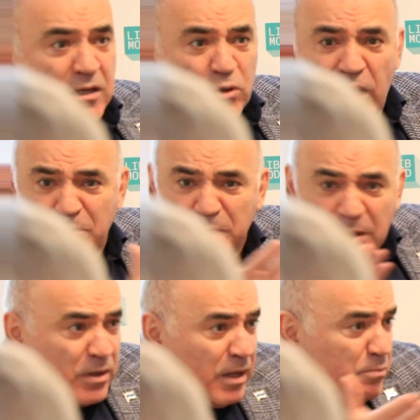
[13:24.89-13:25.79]
you had
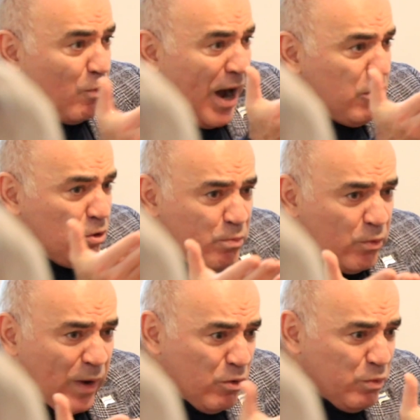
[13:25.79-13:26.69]
people, why
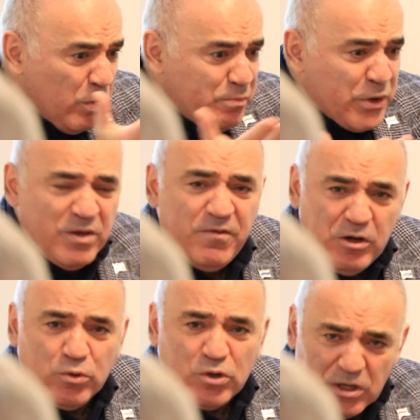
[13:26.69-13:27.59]
don't we bring
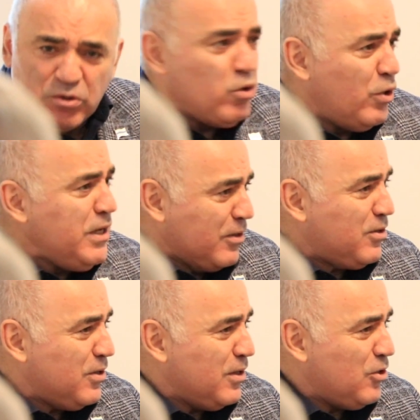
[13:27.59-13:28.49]
Uyghurs into the
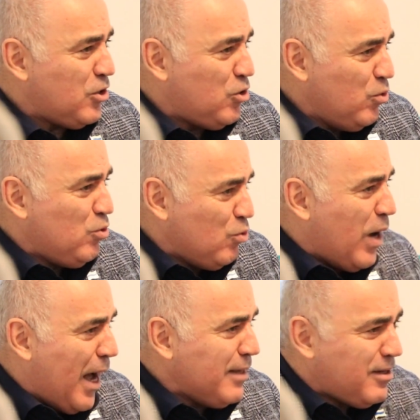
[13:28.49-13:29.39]
audience? Just to
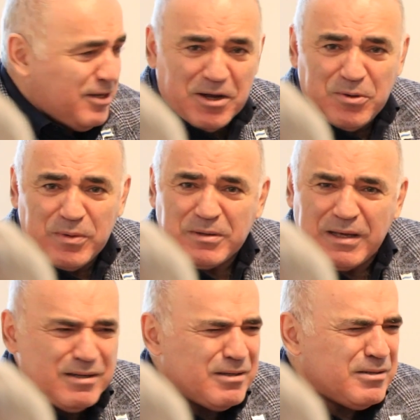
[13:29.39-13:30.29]
ask, can
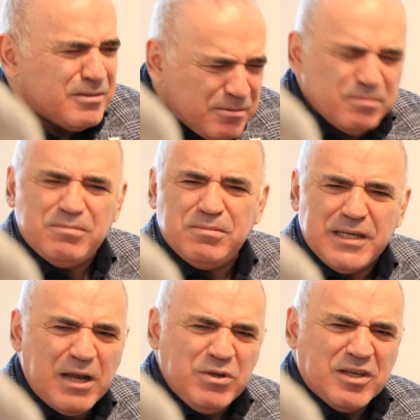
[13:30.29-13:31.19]

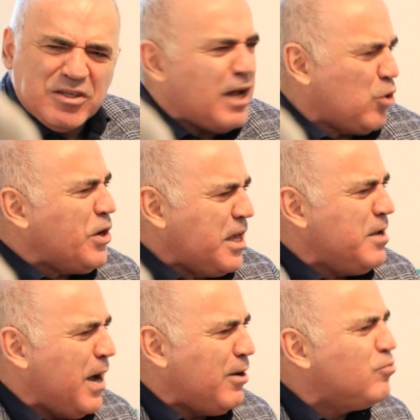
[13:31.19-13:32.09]
we just start talking
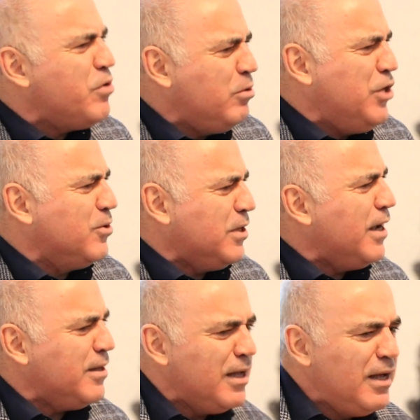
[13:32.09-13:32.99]
about real
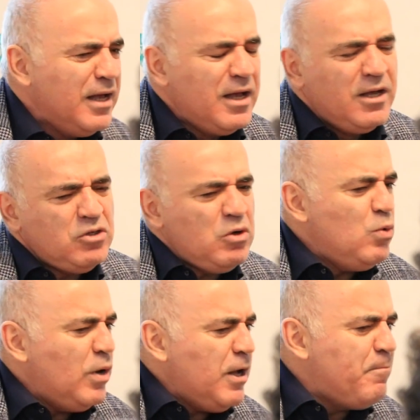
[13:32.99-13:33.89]
genocide?
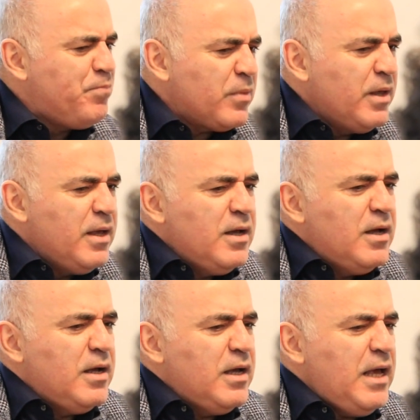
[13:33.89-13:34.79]
So and
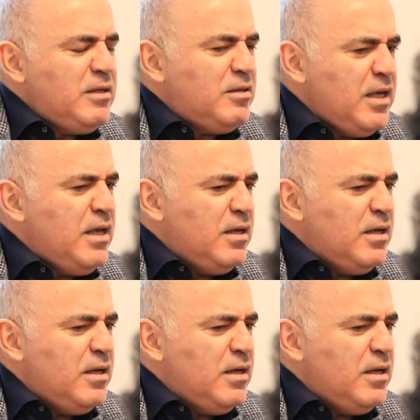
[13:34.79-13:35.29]
that's,